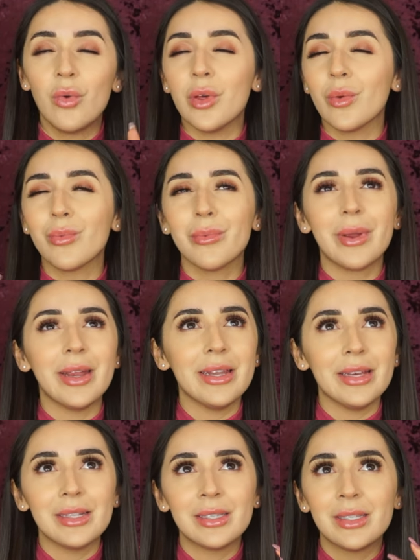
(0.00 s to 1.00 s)
the
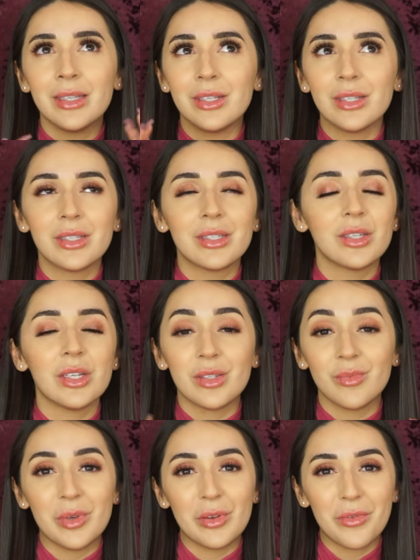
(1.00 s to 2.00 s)
radiance, that just, it's
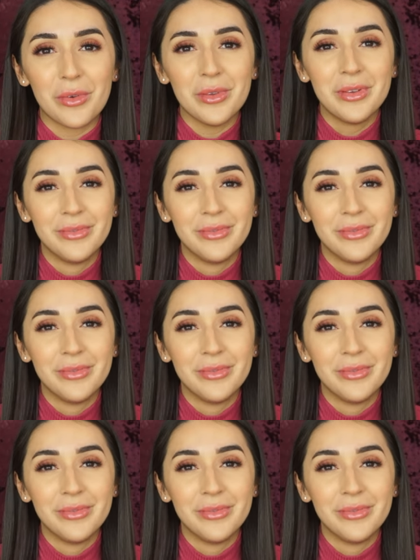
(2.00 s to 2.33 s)
beautiful.